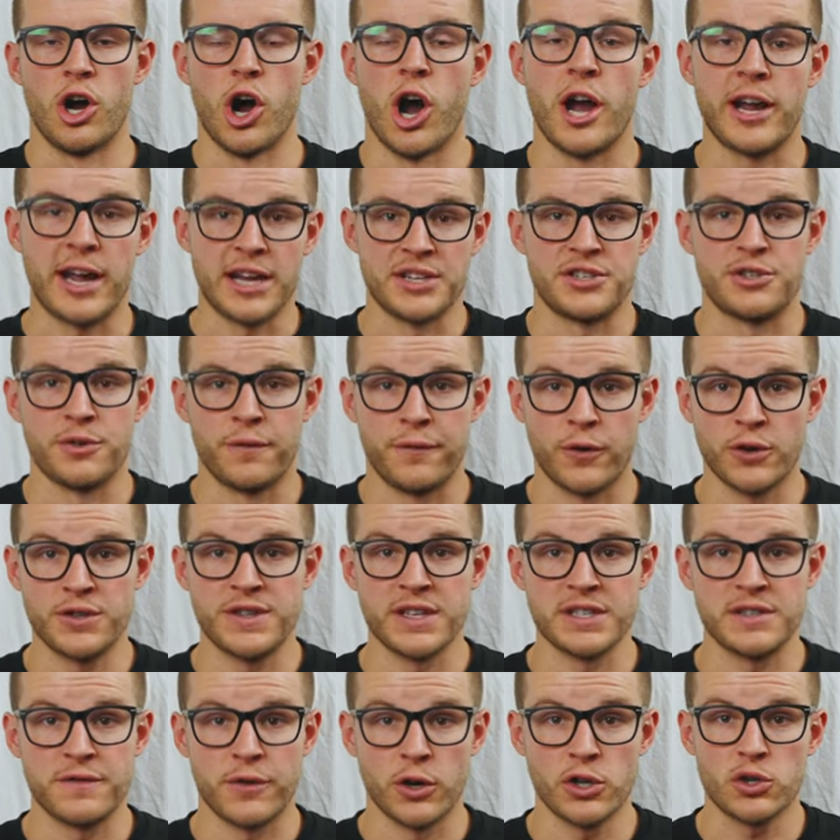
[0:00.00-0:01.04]
All right, guys, so first
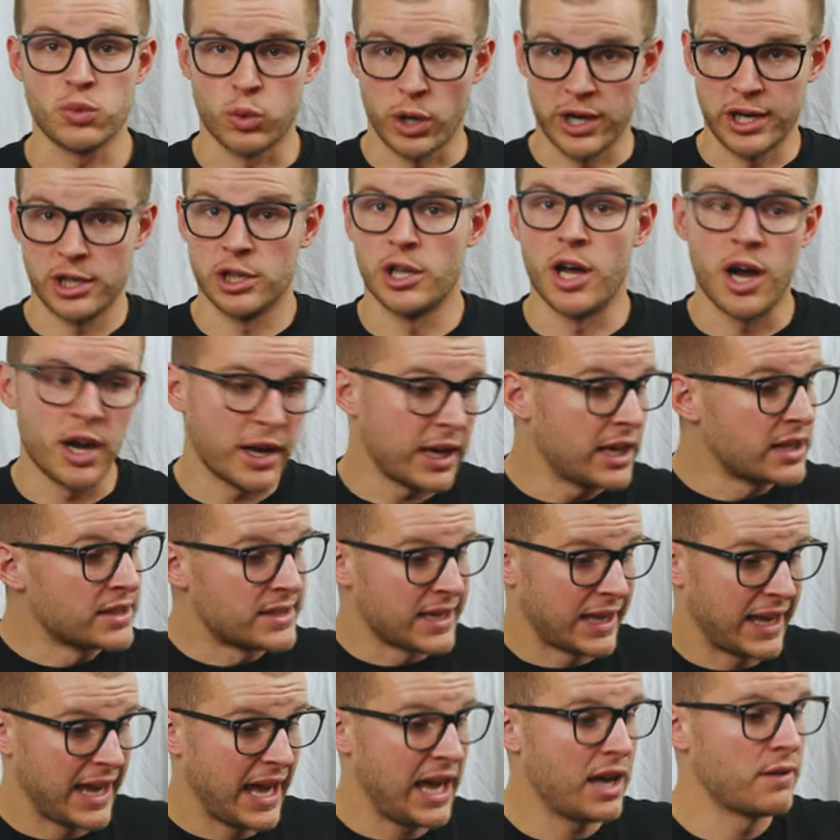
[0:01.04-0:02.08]
things first, we're gonna log into
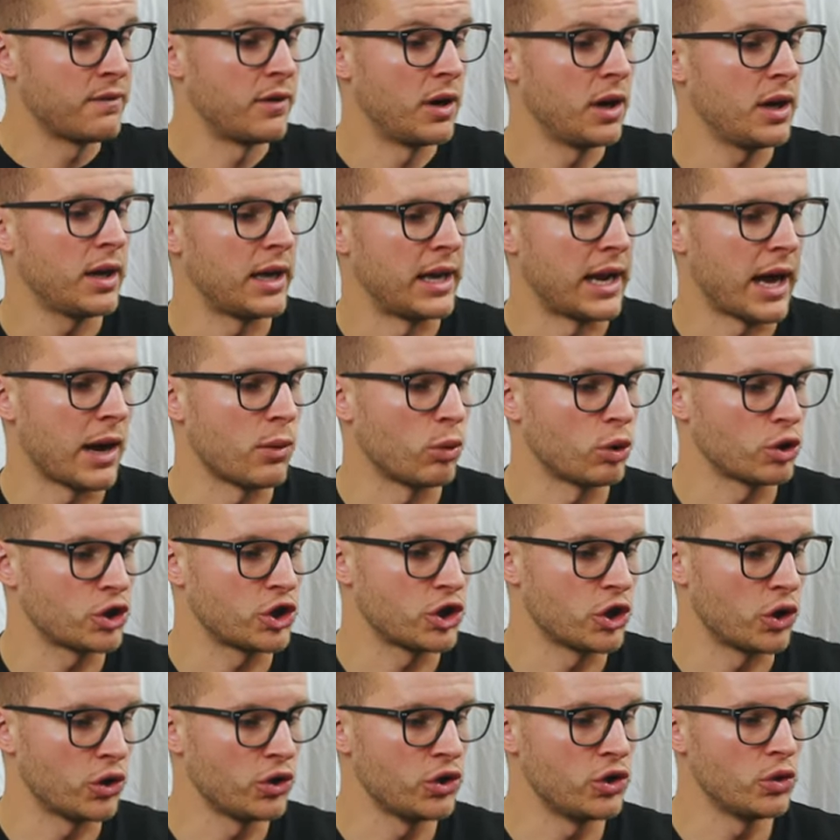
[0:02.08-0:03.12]
Canva and I will
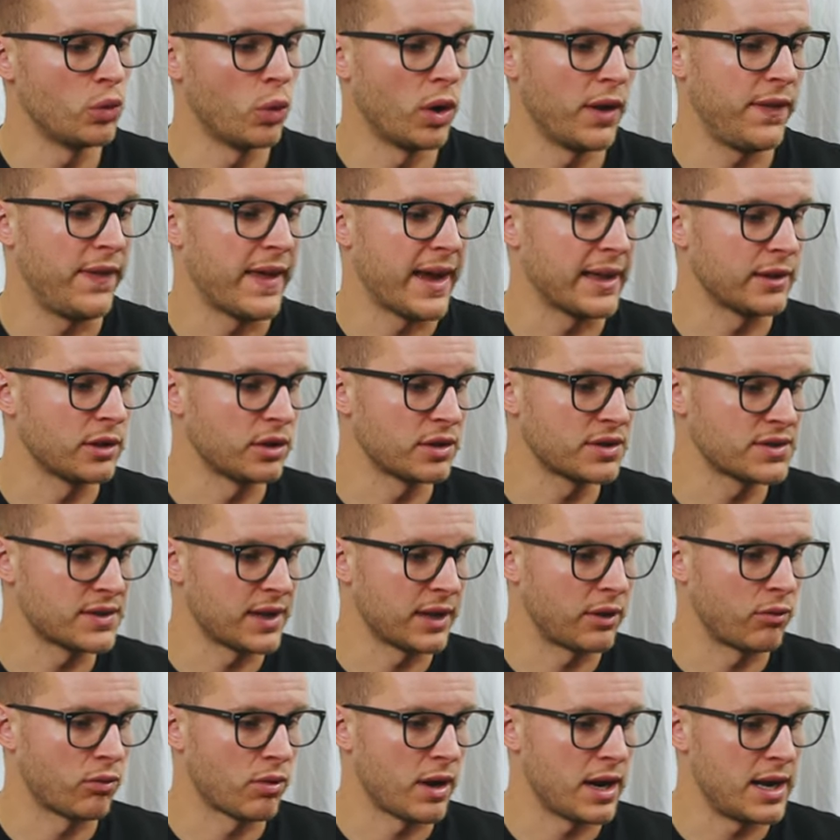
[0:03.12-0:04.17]
show you what that looks
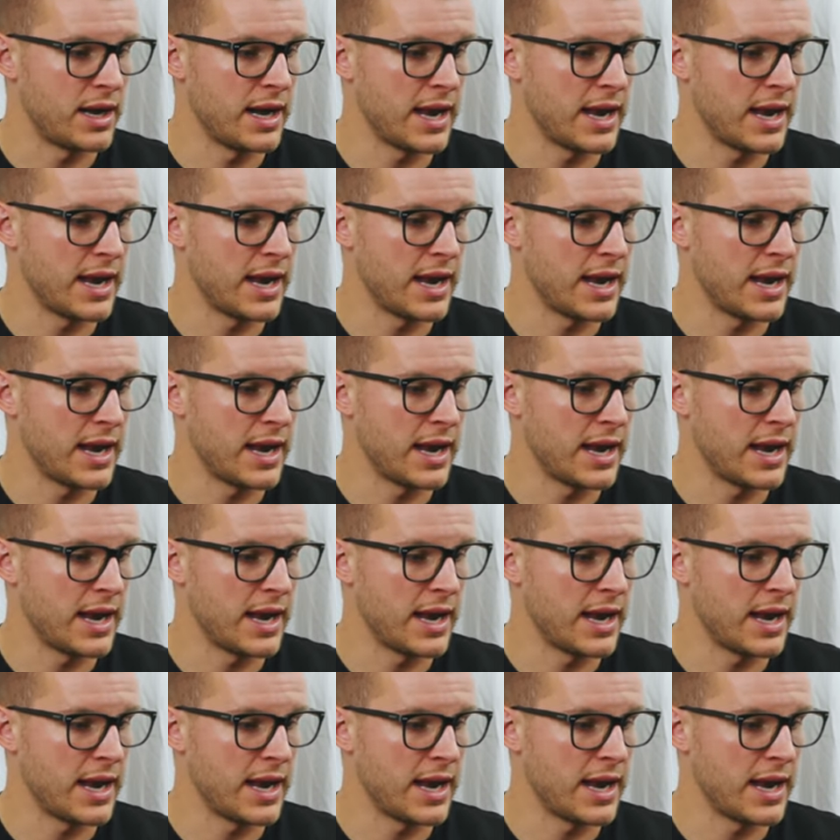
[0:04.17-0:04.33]
like right